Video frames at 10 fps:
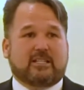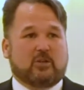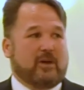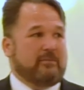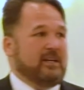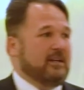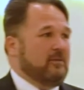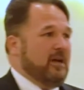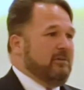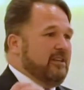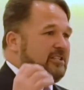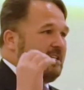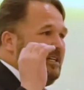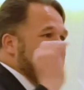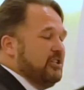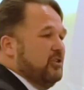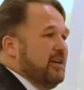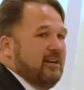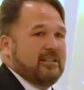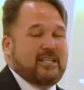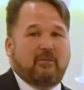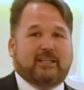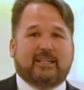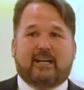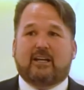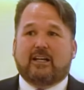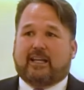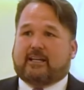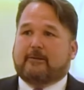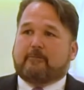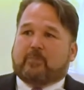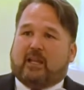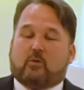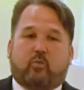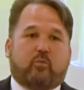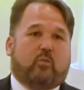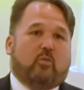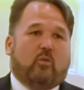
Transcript: to. Maybe there's an issue here or something like that.